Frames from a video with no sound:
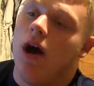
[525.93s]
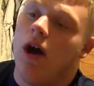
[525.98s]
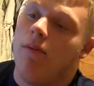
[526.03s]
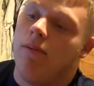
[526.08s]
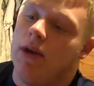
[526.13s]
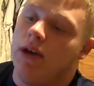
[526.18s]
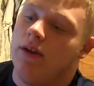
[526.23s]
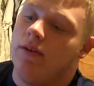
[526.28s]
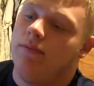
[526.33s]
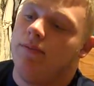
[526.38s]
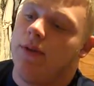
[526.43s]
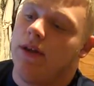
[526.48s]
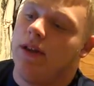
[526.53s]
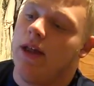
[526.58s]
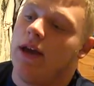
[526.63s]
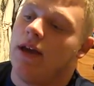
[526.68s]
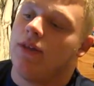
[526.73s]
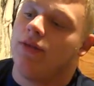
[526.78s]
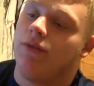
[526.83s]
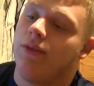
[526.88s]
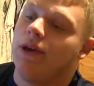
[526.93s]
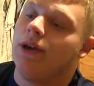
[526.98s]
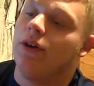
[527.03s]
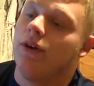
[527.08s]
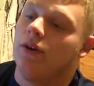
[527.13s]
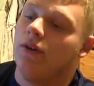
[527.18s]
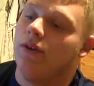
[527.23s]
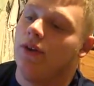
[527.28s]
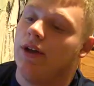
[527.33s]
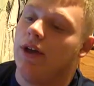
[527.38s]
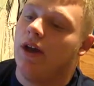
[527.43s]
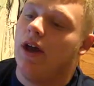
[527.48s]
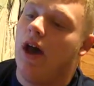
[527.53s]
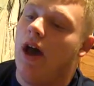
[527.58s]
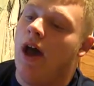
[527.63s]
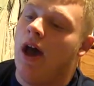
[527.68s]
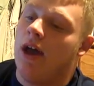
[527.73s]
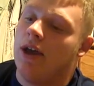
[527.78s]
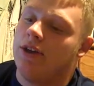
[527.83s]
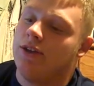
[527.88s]
I mean, be like a 3-year-old,
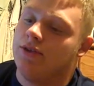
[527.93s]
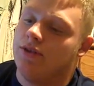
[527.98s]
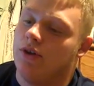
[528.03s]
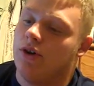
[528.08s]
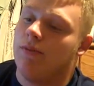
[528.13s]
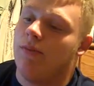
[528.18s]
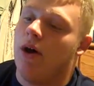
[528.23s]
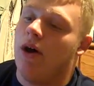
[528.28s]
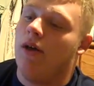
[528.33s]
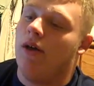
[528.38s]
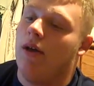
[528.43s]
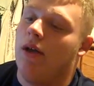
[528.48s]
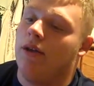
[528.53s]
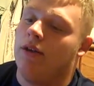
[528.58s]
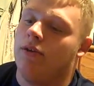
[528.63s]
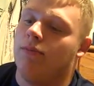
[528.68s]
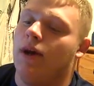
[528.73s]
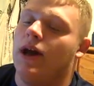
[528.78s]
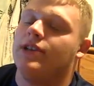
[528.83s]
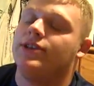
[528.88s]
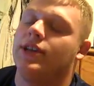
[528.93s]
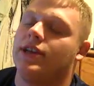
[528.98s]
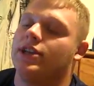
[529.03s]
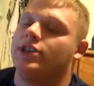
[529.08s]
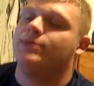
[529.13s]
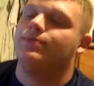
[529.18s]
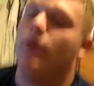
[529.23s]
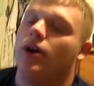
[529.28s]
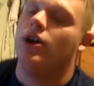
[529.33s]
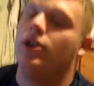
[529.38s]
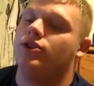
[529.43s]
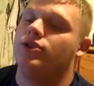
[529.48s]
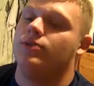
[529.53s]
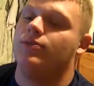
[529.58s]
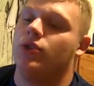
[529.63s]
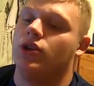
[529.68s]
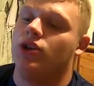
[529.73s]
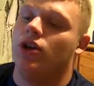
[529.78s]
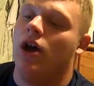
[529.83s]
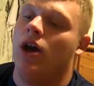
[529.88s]
absorb all, your mind's like a sponge,
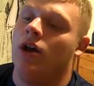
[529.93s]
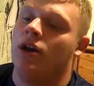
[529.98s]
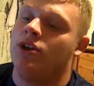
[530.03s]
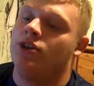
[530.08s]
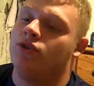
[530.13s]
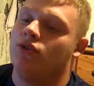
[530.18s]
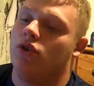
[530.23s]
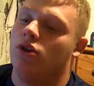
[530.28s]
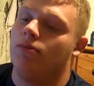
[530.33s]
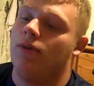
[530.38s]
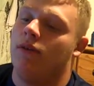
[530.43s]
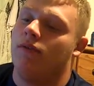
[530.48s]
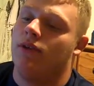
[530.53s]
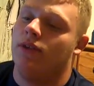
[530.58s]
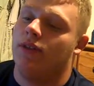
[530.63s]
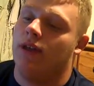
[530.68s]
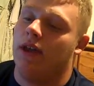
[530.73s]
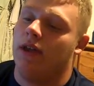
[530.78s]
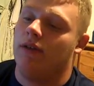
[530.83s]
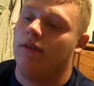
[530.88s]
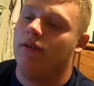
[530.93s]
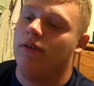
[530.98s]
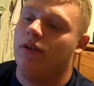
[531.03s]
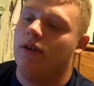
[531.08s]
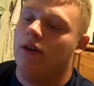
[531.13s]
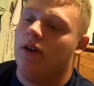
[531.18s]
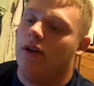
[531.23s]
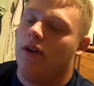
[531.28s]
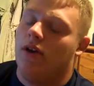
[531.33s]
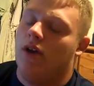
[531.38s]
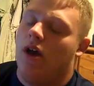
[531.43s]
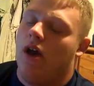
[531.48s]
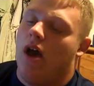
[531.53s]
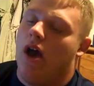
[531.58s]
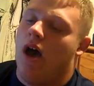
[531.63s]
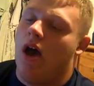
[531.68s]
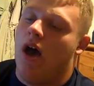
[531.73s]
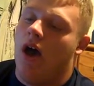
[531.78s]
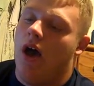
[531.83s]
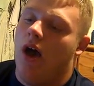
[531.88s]
absorb everything.
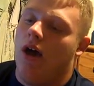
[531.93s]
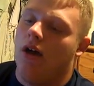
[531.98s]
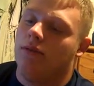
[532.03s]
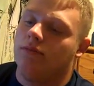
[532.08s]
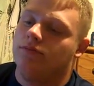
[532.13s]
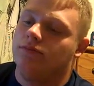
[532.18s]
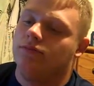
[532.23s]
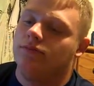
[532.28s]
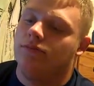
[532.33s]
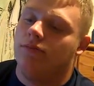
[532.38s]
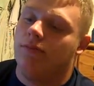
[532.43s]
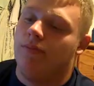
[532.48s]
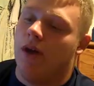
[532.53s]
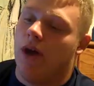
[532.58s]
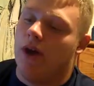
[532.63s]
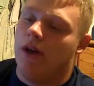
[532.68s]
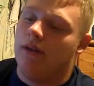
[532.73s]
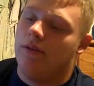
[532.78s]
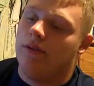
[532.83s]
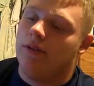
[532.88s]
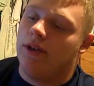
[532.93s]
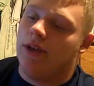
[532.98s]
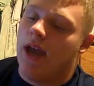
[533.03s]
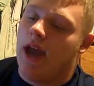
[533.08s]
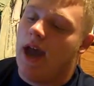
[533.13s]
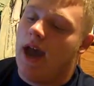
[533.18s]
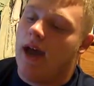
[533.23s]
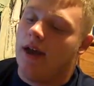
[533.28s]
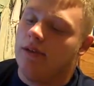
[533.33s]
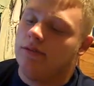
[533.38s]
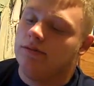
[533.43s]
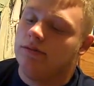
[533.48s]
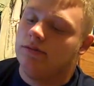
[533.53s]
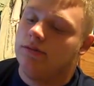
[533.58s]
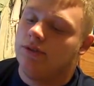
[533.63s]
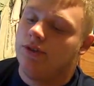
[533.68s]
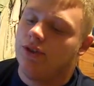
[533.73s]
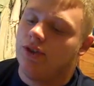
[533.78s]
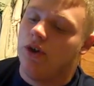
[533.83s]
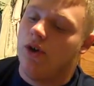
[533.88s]
But yeah,
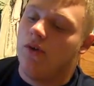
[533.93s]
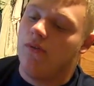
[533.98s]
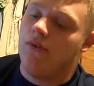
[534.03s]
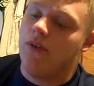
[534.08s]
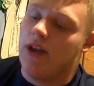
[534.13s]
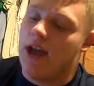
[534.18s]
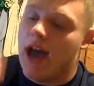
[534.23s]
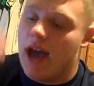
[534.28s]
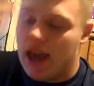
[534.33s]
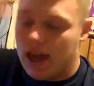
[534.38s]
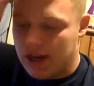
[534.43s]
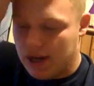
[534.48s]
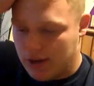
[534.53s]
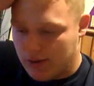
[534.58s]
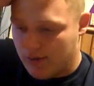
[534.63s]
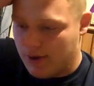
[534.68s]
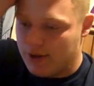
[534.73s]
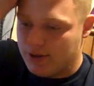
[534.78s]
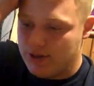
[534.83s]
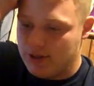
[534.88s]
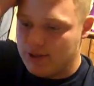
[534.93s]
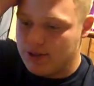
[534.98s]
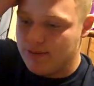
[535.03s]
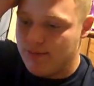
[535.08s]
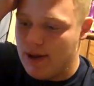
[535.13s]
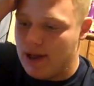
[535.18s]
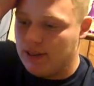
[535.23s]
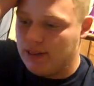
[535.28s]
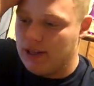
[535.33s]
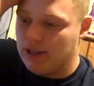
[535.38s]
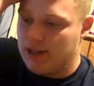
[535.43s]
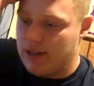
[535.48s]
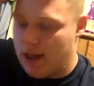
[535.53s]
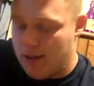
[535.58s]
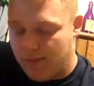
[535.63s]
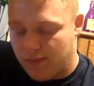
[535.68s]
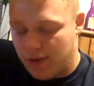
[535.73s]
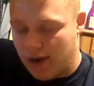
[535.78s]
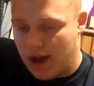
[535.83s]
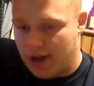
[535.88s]
so if you got any questions about the
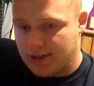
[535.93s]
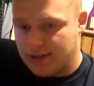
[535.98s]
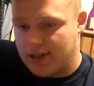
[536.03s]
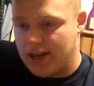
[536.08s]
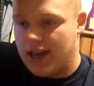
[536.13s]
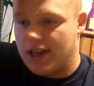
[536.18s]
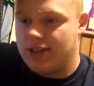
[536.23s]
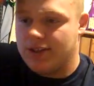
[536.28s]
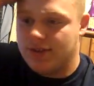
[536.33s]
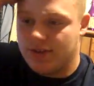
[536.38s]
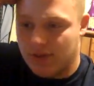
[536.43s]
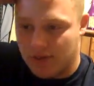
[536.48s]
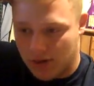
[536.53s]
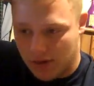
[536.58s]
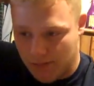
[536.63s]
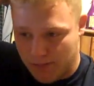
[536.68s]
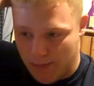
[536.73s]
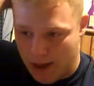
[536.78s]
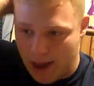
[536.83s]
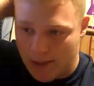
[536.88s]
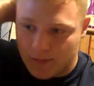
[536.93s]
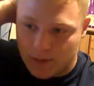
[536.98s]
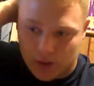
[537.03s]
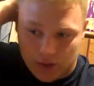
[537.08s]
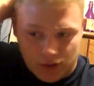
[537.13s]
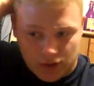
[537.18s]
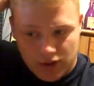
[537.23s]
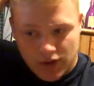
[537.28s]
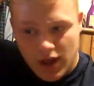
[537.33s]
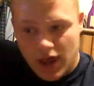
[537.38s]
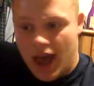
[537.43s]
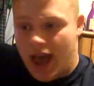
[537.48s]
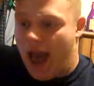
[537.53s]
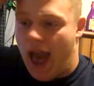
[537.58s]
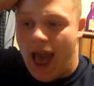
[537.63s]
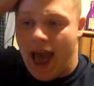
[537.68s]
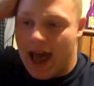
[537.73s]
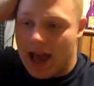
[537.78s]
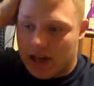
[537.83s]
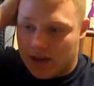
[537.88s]
DEP process or Meps or
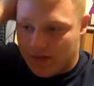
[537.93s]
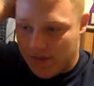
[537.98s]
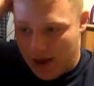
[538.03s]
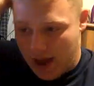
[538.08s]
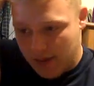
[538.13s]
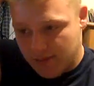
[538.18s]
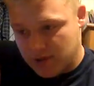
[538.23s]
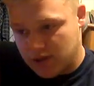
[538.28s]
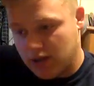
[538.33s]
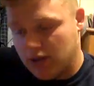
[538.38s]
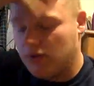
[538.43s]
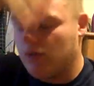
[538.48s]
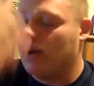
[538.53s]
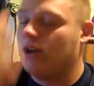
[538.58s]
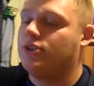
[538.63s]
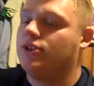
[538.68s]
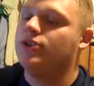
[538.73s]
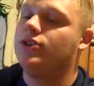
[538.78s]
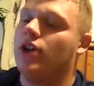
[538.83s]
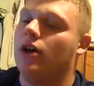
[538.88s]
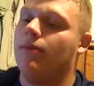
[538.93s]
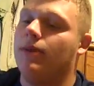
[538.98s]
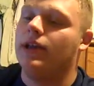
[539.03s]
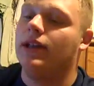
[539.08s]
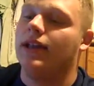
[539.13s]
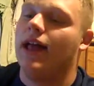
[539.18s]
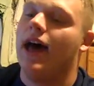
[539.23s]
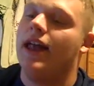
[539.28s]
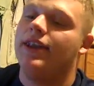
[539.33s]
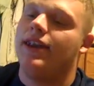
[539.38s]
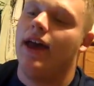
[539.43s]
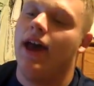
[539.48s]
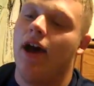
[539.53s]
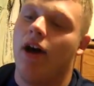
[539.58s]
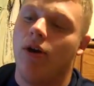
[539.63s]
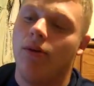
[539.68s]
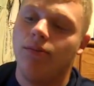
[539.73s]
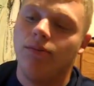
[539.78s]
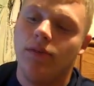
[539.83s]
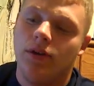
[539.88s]
asvab study questions, I'll be glad to
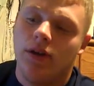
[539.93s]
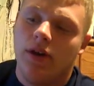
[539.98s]
help.